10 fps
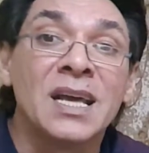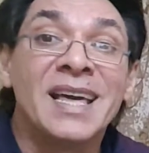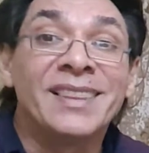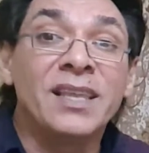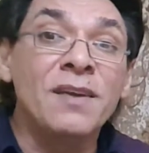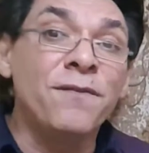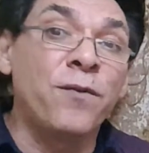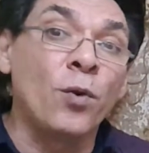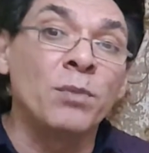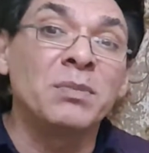they
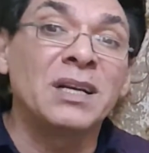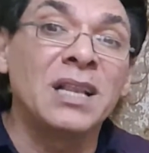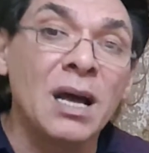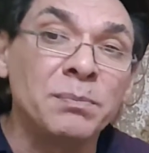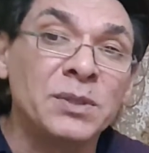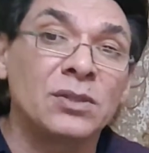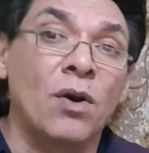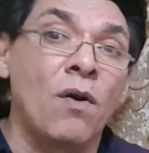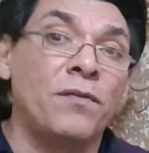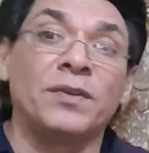form clumps
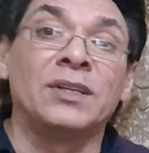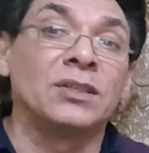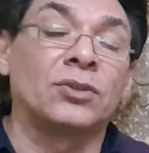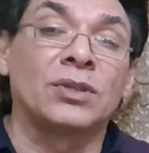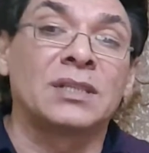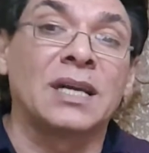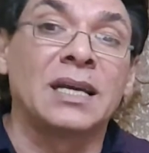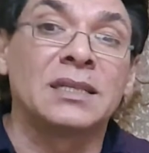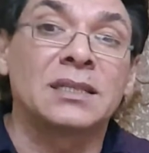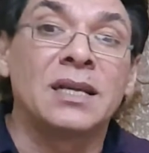of
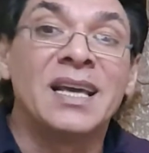erythrocytes.